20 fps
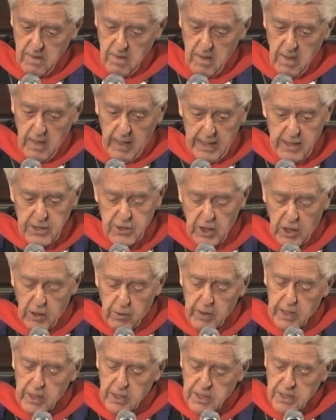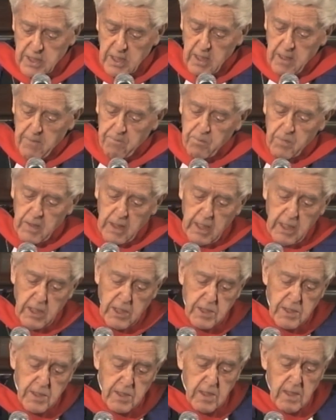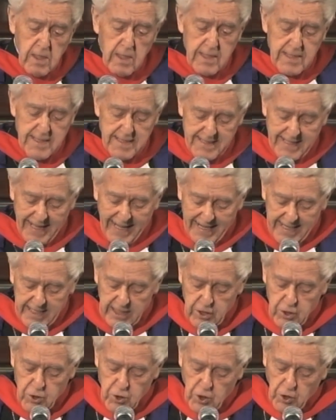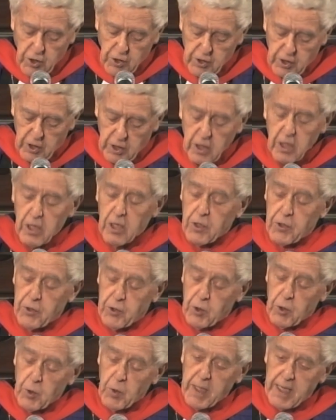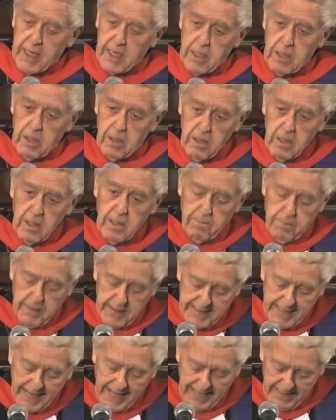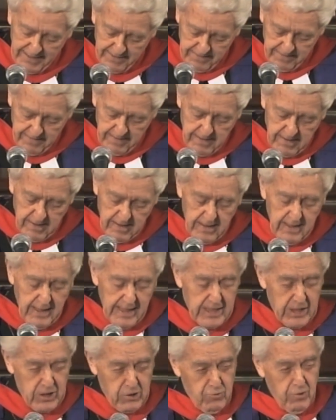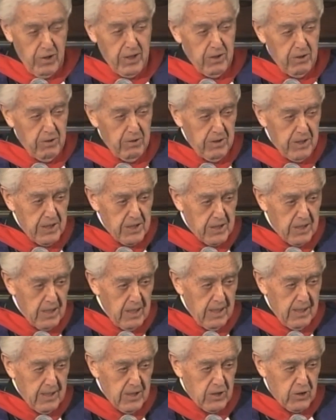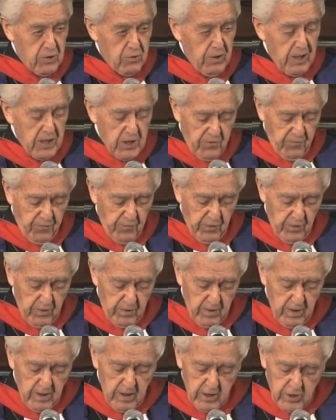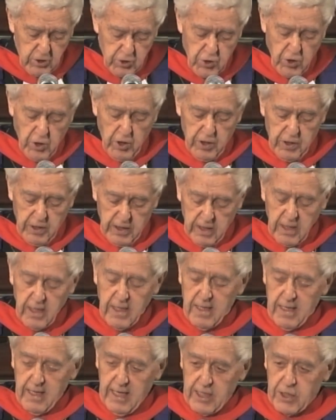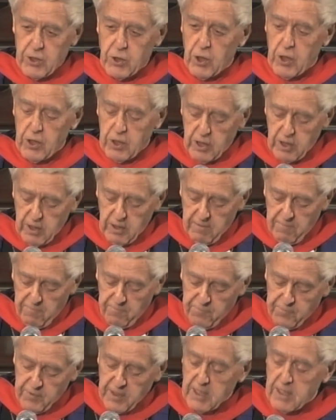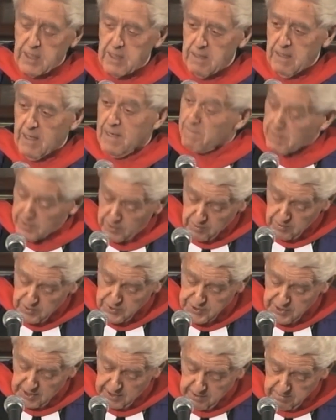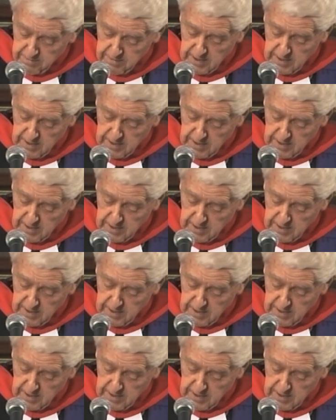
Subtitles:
And so his staggered journey through hell began. A strenuous, stressful journey. A journey of fear, but also